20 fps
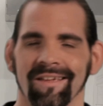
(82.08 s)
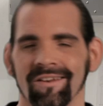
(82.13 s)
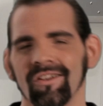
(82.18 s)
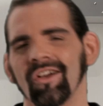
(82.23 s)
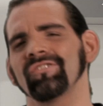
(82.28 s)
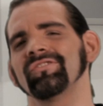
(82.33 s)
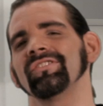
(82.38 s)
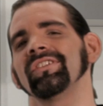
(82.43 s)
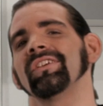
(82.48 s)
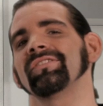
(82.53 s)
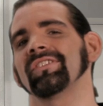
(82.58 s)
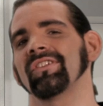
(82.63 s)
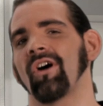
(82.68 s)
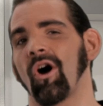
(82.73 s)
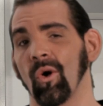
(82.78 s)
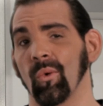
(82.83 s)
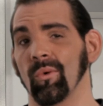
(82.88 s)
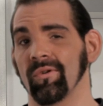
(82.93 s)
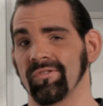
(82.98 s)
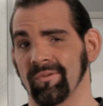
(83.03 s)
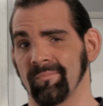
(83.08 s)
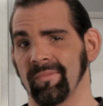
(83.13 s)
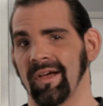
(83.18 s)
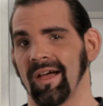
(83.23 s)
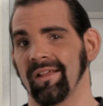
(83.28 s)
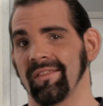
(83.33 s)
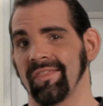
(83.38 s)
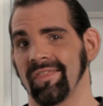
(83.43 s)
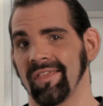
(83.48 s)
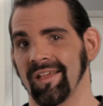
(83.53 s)
Conduction isn't always a
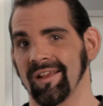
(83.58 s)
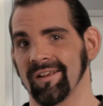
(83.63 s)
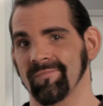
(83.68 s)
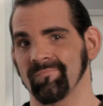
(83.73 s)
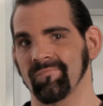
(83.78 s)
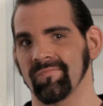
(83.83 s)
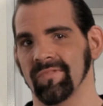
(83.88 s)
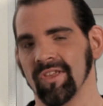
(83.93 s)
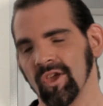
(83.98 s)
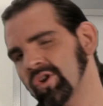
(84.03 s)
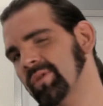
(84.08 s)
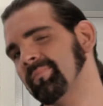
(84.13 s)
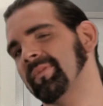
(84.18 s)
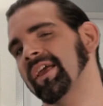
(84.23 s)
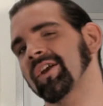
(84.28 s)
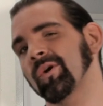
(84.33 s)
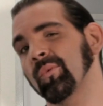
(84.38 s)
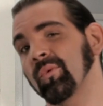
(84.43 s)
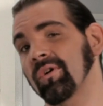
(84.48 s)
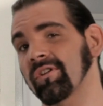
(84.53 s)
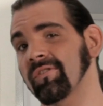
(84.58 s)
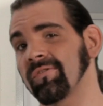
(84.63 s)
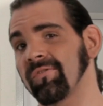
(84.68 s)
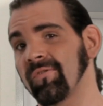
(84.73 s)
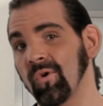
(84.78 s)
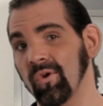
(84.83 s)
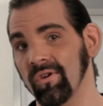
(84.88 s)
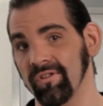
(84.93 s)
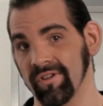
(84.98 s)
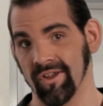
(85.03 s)
bad thing. You can make it work
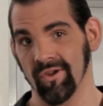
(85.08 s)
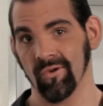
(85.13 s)
for